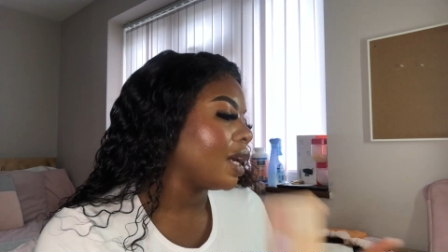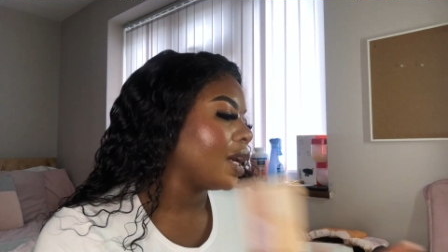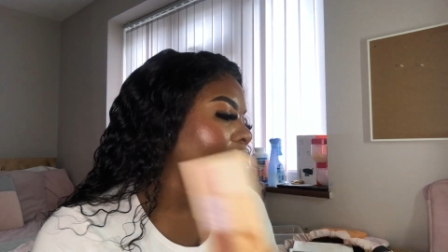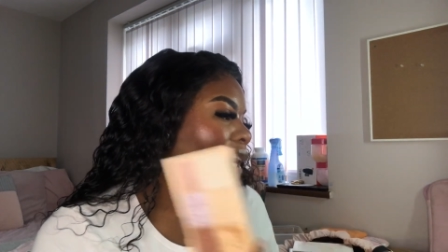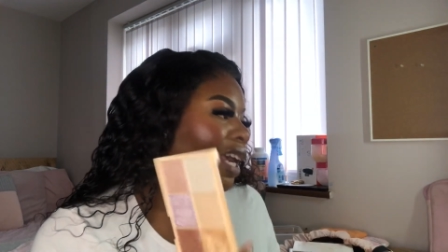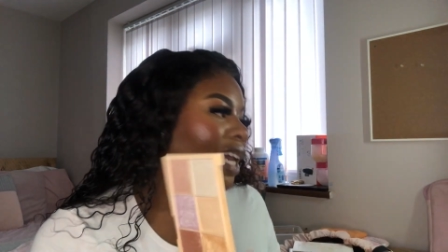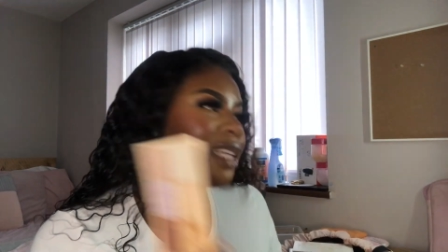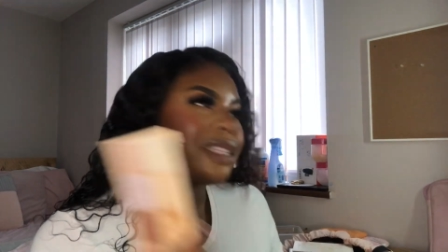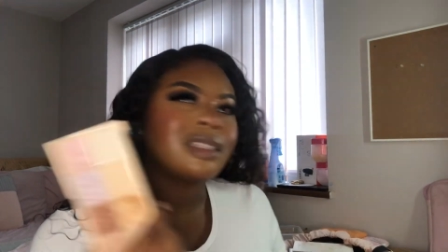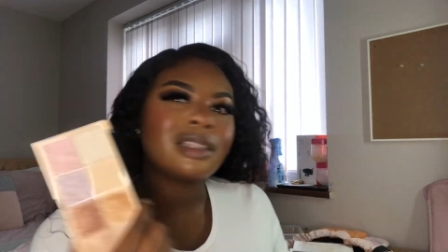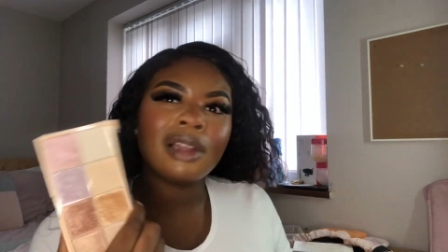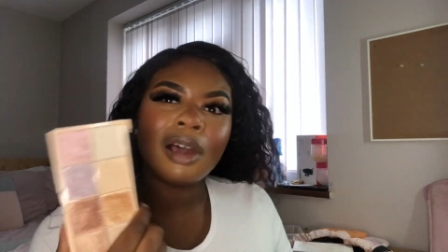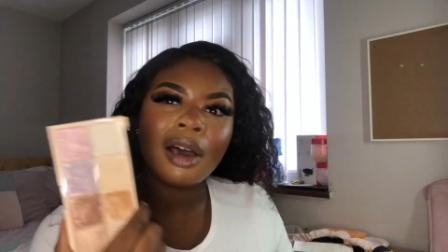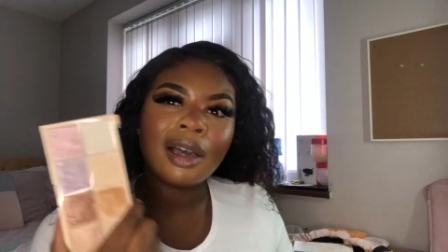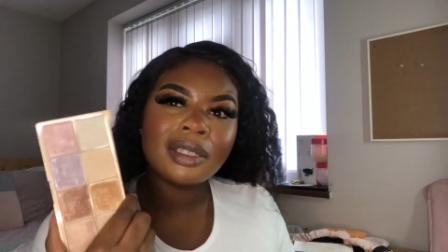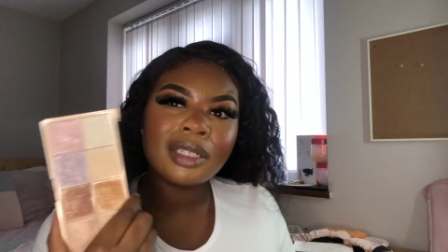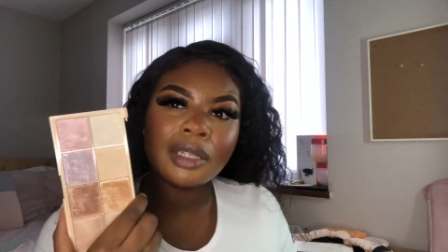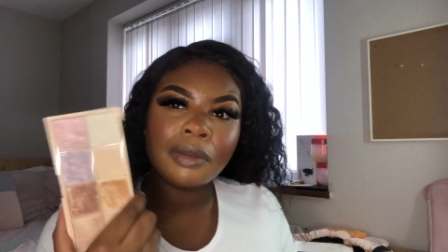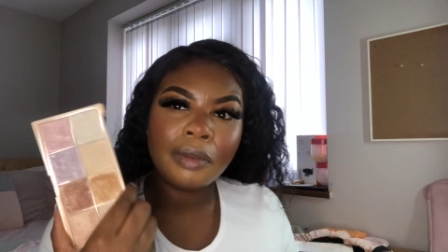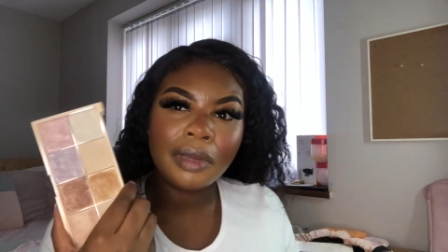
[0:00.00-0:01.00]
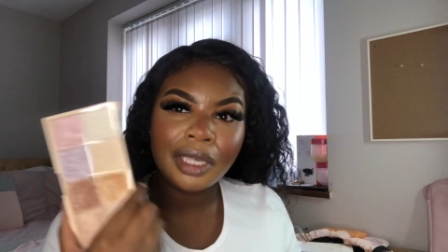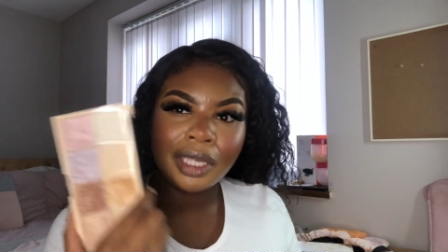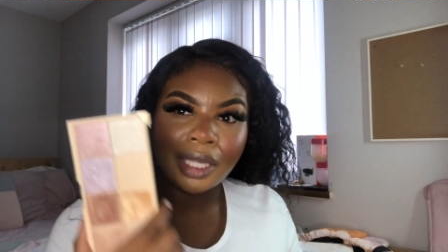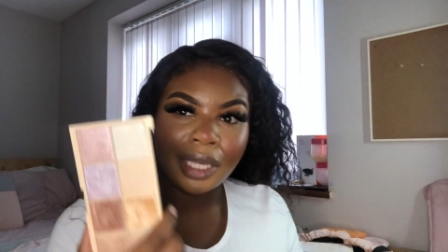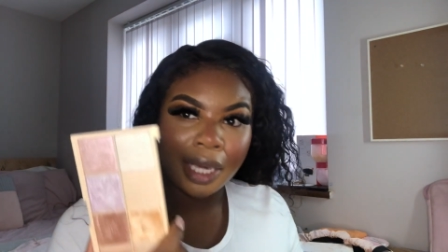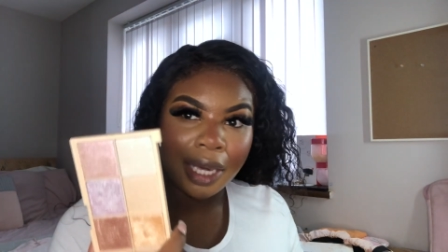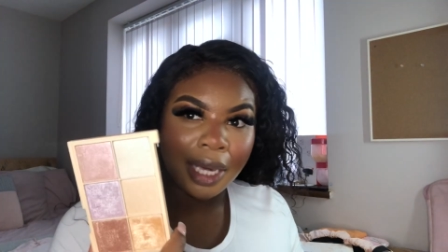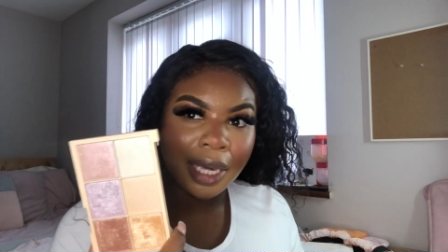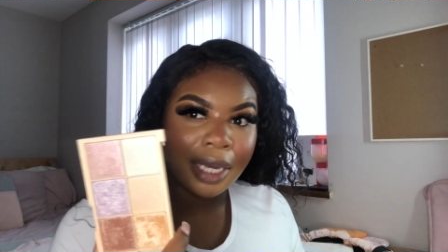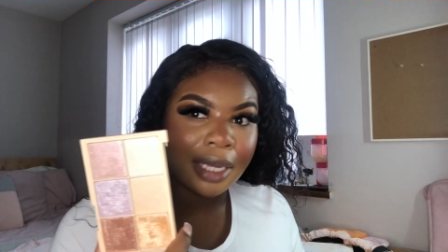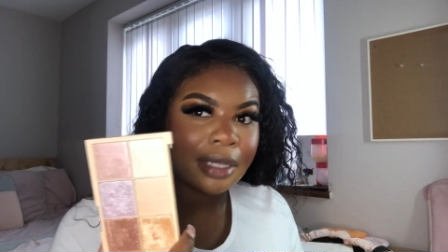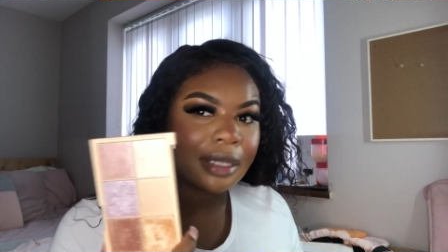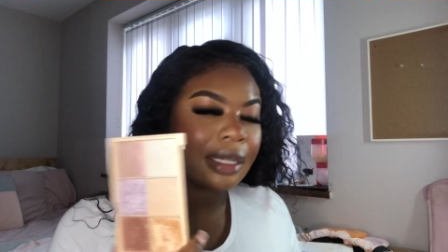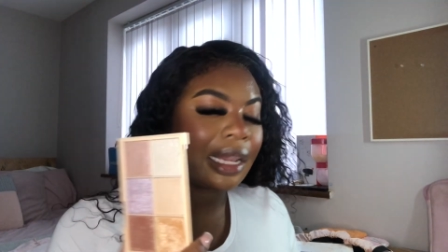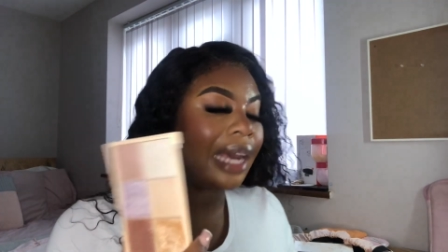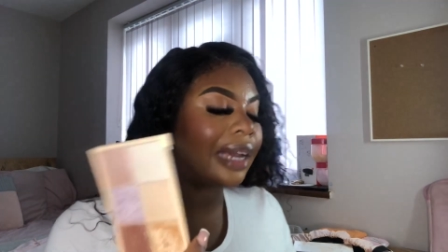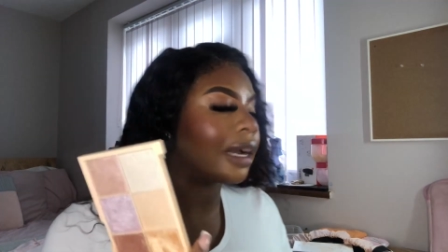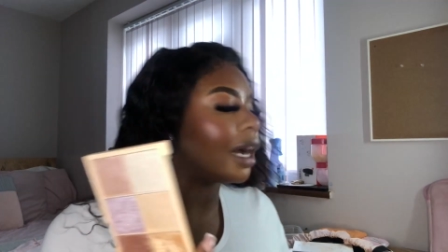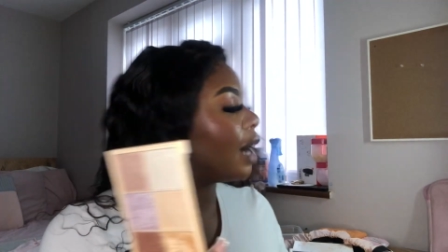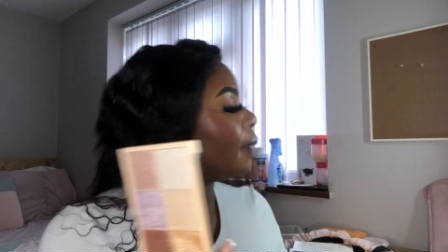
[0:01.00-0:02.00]
it's lasted me years
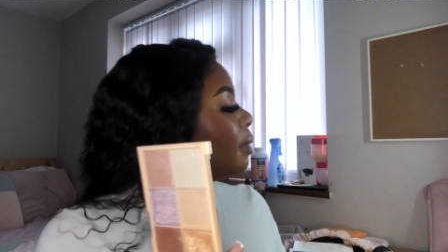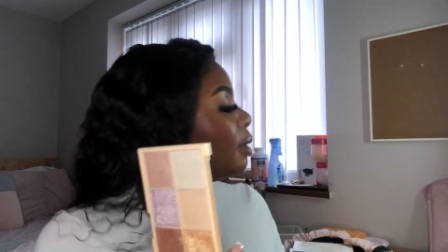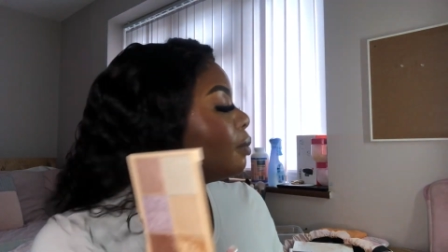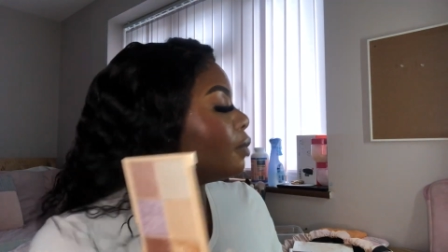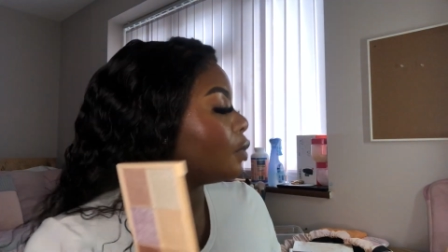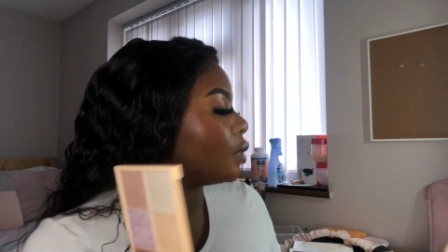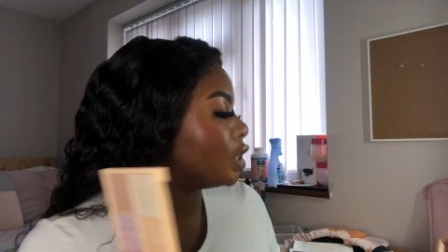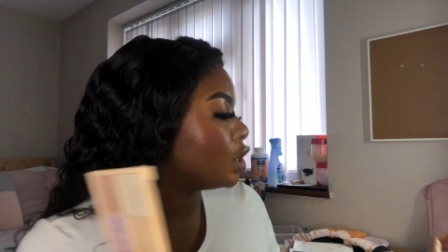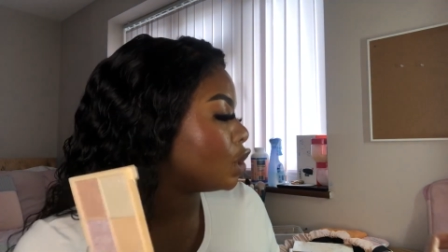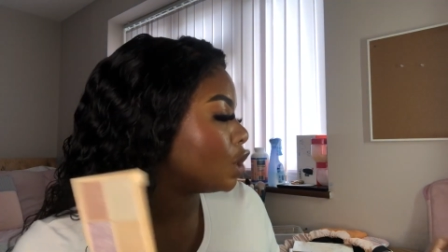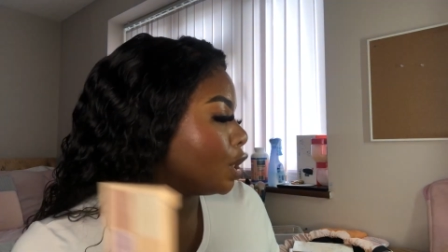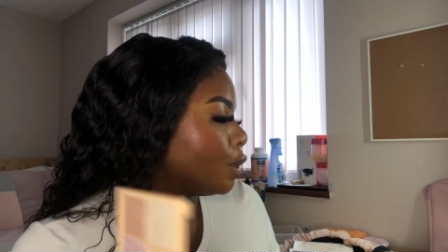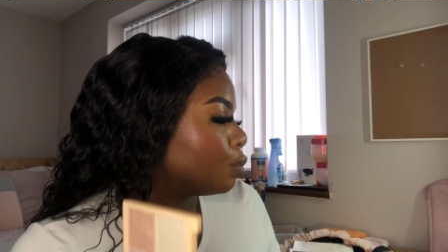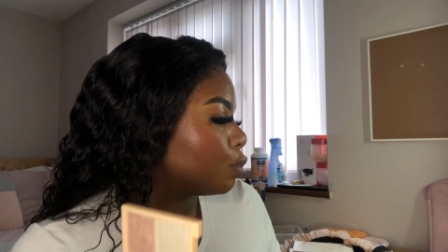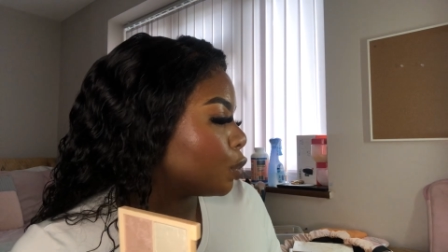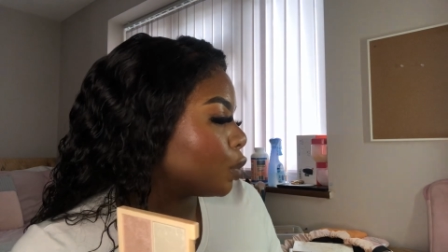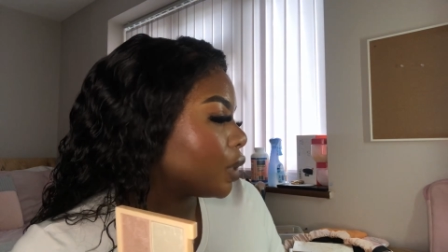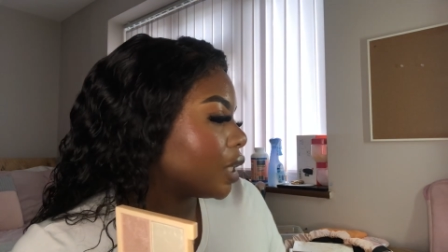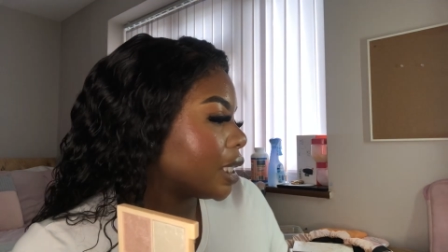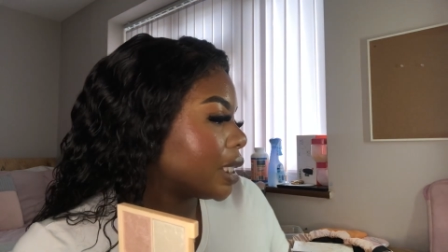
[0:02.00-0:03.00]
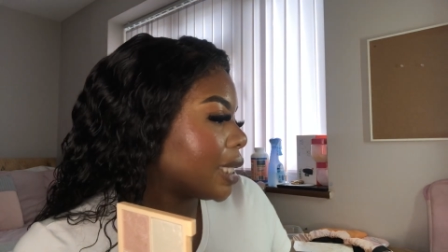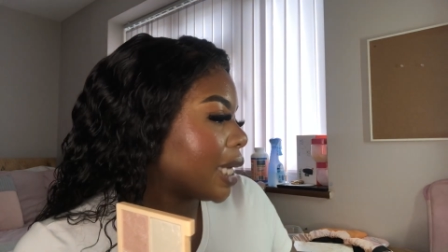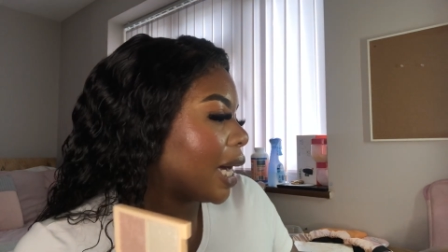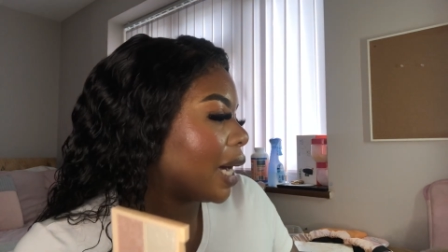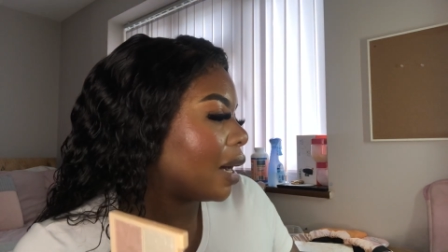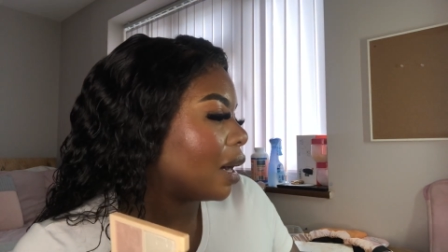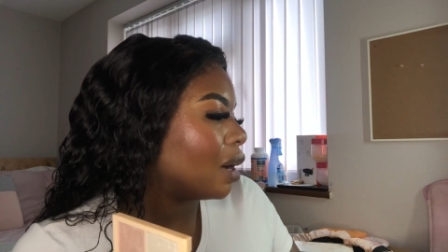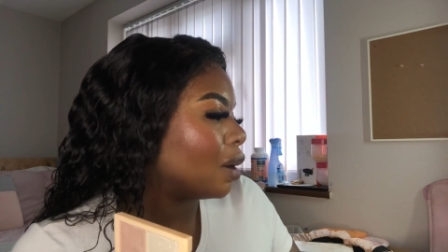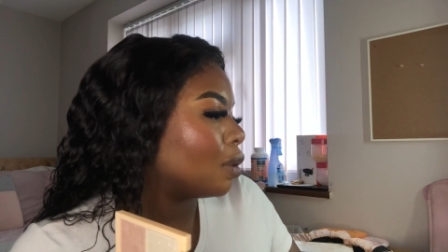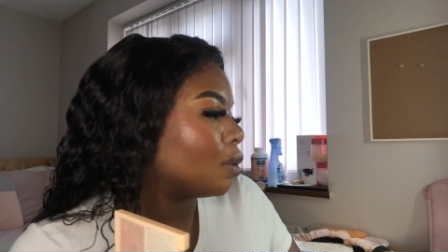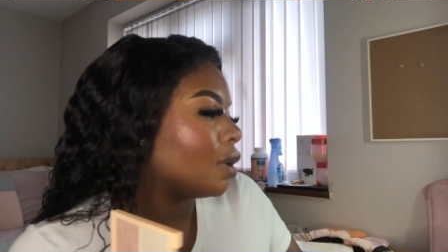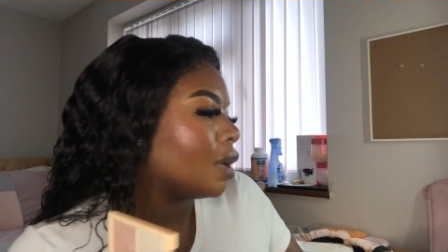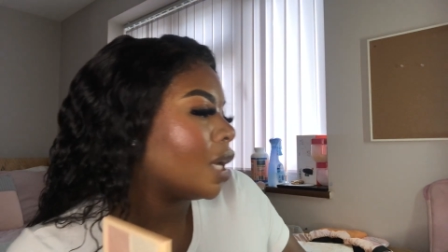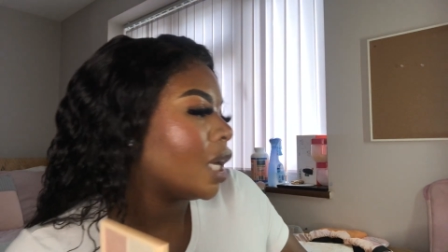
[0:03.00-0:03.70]
like i remember when she brought this out